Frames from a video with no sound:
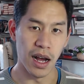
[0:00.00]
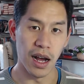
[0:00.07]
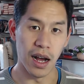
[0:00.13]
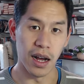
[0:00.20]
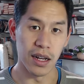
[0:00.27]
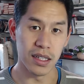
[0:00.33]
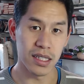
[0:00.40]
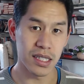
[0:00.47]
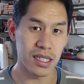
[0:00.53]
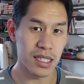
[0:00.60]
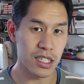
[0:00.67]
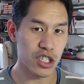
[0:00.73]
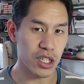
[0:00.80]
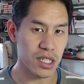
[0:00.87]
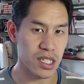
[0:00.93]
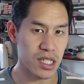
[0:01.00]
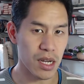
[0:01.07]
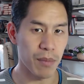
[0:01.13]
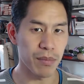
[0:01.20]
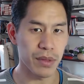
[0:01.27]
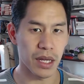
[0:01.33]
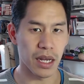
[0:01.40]
teach us
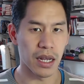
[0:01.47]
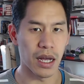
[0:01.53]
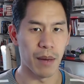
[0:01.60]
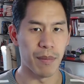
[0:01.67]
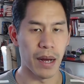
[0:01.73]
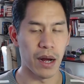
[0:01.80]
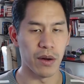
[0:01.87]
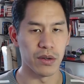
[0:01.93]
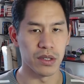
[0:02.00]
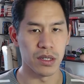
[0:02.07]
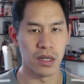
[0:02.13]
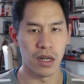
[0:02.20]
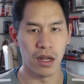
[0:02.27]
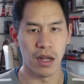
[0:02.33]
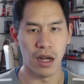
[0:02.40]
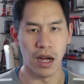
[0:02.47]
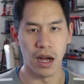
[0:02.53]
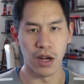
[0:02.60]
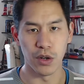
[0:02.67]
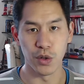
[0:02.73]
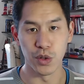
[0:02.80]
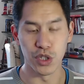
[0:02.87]
something about
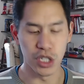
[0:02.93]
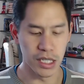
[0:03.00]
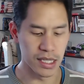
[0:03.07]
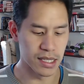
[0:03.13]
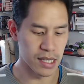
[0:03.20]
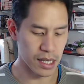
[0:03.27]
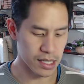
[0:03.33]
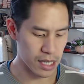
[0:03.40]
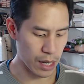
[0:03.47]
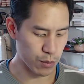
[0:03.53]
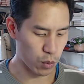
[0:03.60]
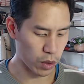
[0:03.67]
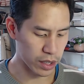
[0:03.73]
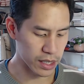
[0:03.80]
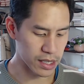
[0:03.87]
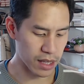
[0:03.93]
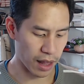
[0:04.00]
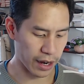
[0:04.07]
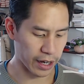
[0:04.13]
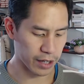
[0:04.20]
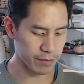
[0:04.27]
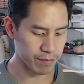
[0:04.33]
who Jesus is and what he's
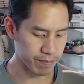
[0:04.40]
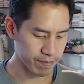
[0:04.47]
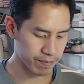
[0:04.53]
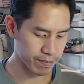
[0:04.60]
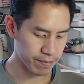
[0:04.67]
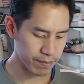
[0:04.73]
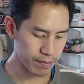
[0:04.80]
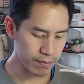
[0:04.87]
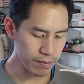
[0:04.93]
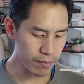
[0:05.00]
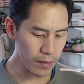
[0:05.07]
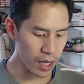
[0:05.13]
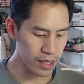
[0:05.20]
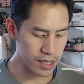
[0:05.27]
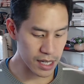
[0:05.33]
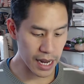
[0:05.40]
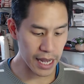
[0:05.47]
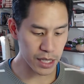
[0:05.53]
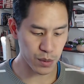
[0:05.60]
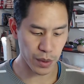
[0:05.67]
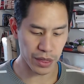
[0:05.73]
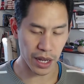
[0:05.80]
like. And today, as we
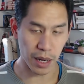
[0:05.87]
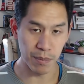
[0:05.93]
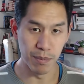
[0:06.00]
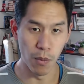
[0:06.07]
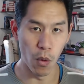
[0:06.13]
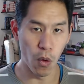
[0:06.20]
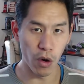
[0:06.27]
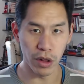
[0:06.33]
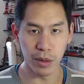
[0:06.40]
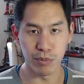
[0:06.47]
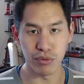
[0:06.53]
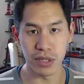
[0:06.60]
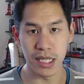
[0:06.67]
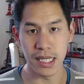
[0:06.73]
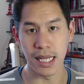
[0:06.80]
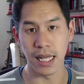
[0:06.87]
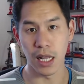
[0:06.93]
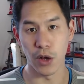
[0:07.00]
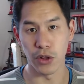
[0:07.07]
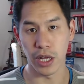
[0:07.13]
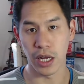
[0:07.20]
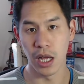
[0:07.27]
think more on the priestly
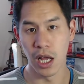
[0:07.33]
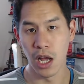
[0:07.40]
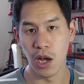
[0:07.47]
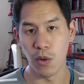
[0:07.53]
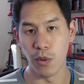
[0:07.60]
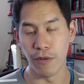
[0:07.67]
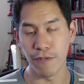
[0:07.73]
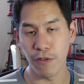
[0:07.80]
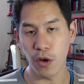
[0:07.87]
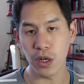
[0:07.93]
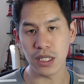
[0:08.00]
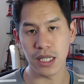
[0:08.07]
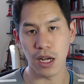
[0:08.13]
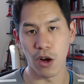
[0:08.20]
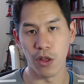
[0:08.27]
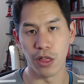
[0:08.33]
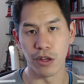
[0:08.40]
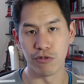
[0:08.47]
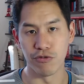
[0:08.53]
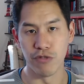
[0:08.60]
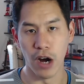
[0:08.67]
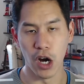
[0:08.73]
clothing, we're focusing on the
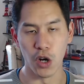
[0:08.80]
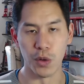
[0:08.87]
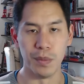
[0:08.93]
robe